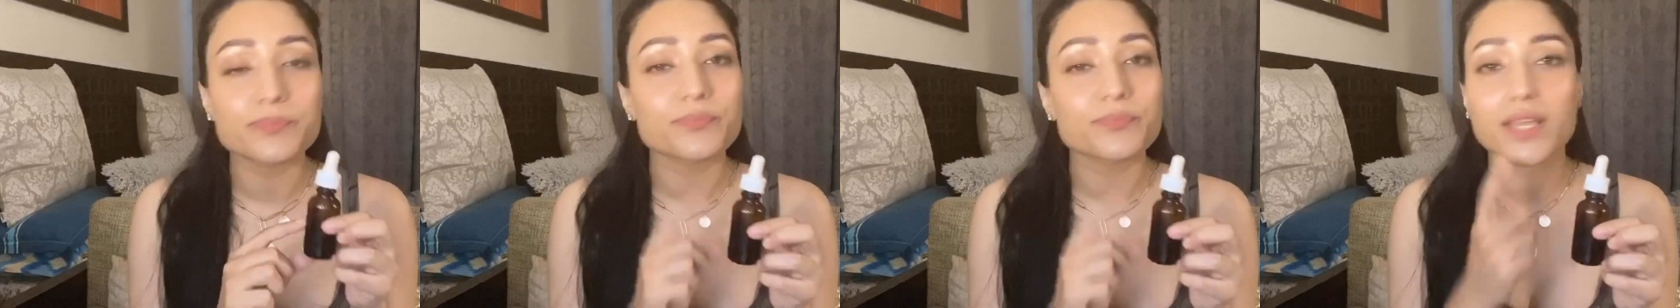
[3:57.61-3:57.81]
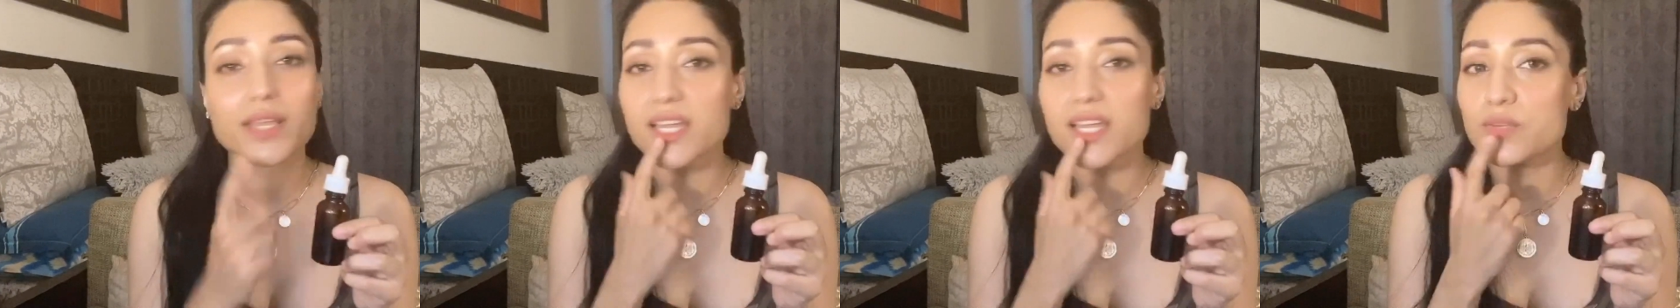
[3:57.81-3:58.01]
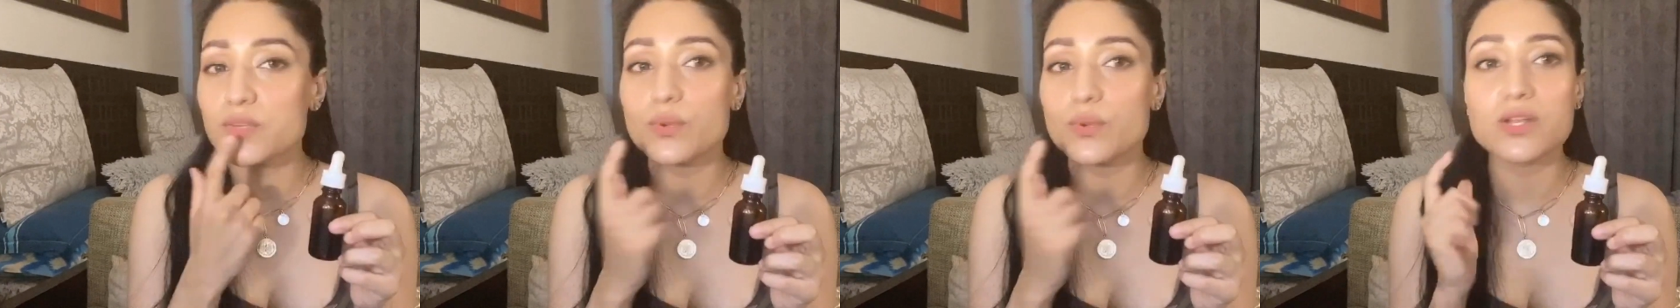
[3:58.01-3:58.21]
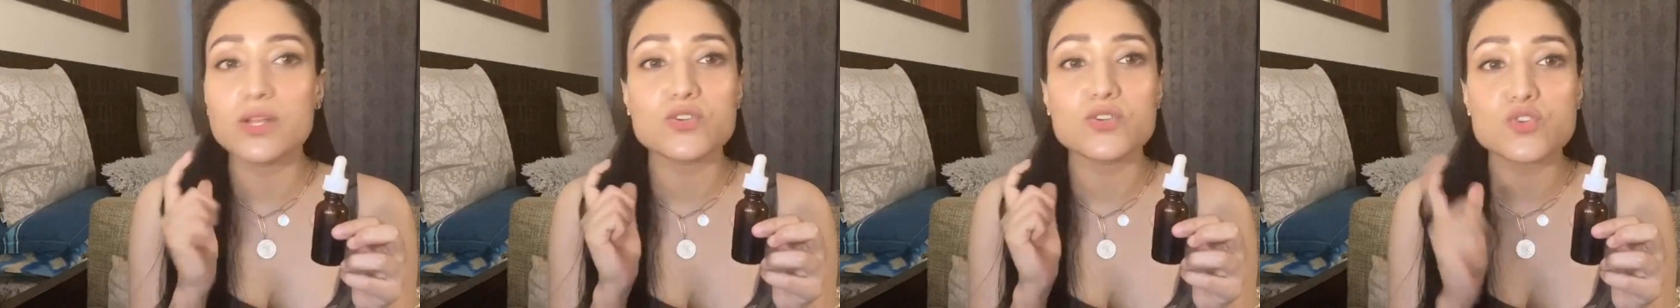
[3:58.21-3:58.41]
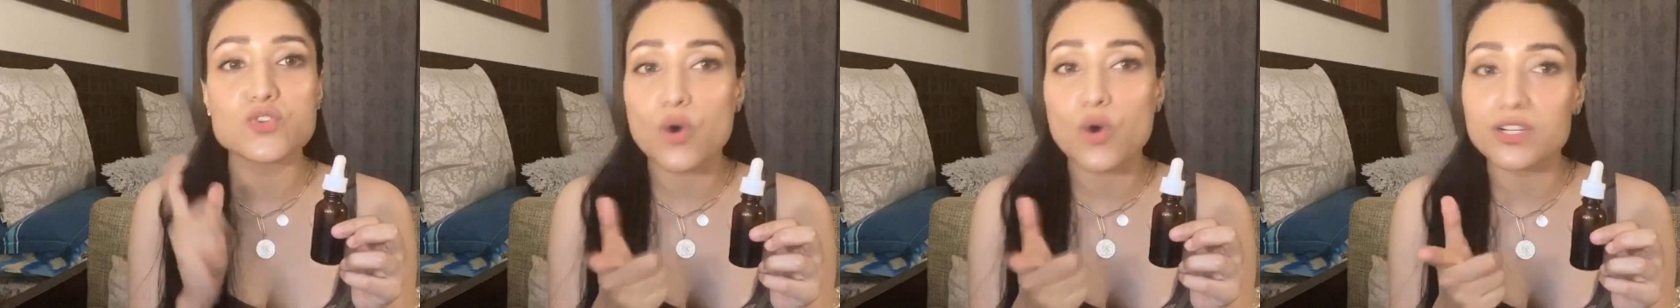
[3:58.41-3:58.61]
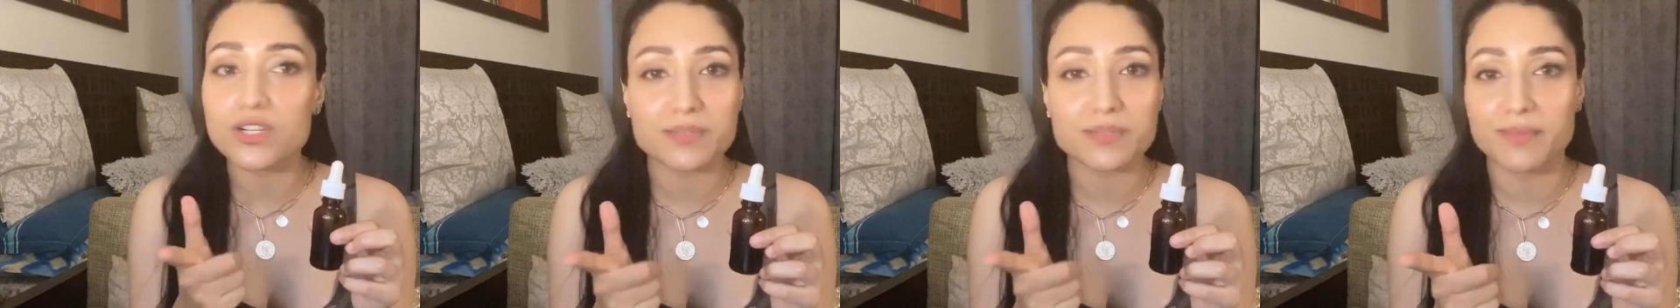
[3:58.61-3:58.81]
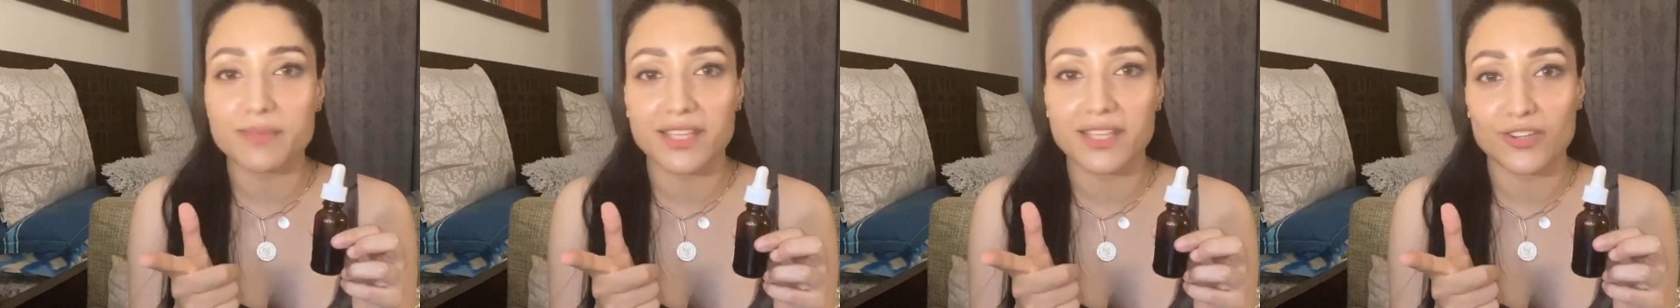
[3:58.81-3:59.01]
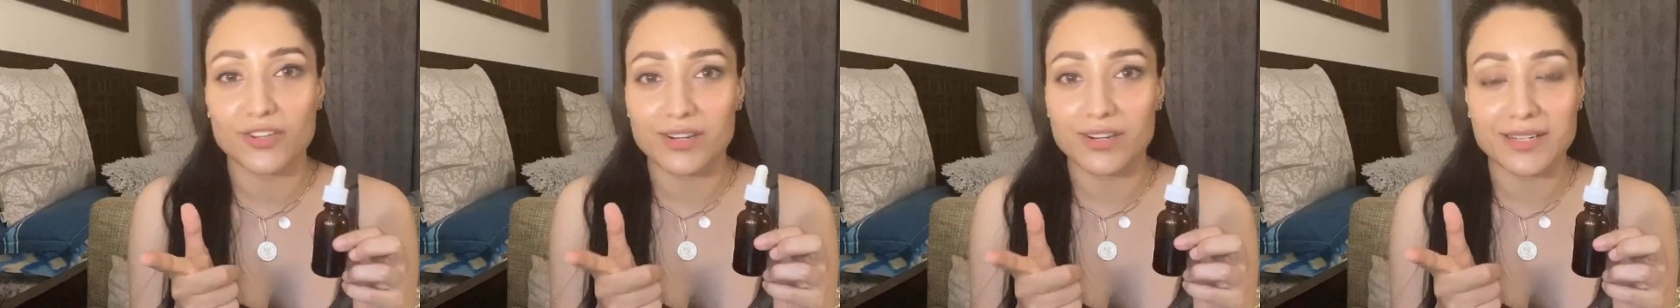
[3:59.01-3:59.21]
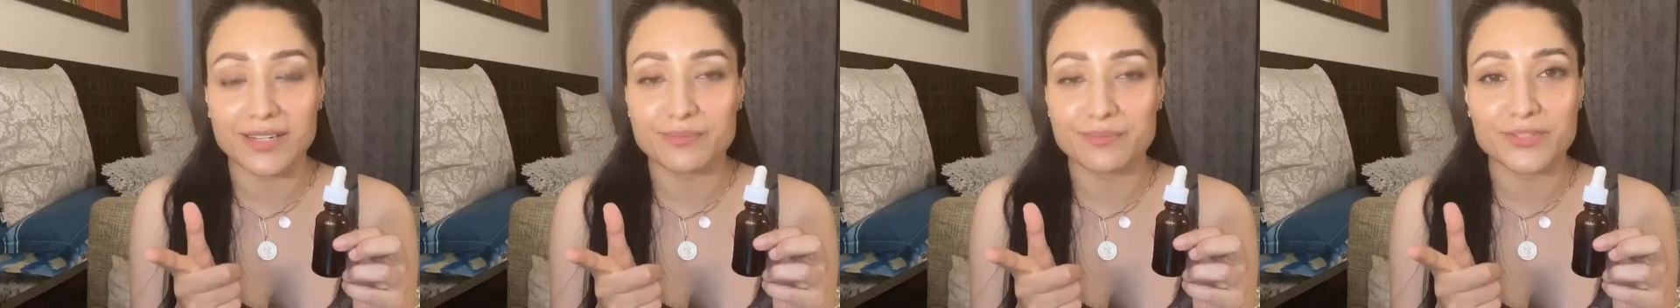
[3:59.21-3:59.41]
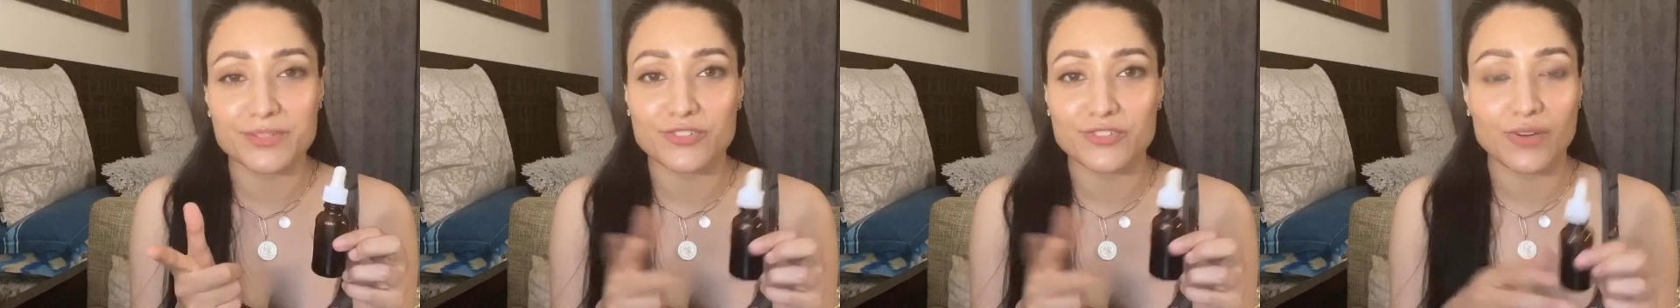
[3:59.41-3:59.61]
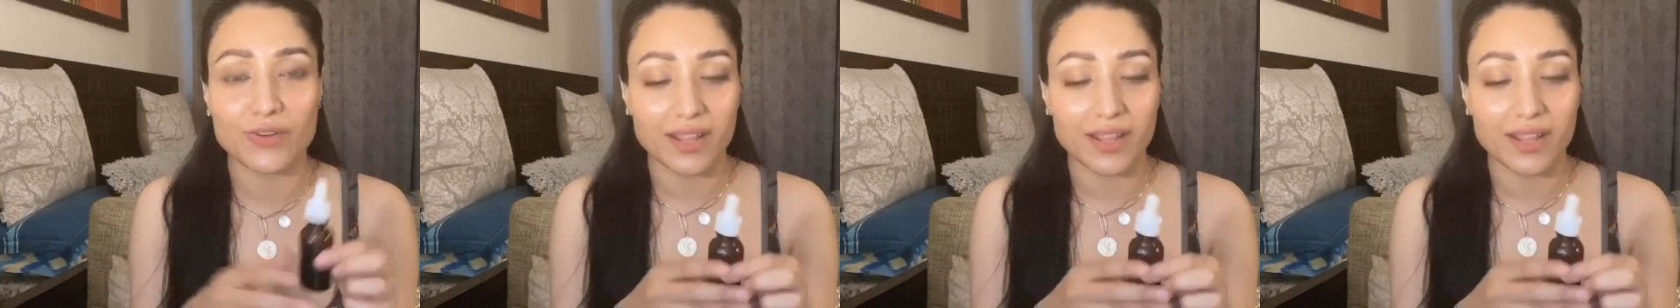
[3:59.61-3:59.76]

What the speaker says: it will not make your lips dry.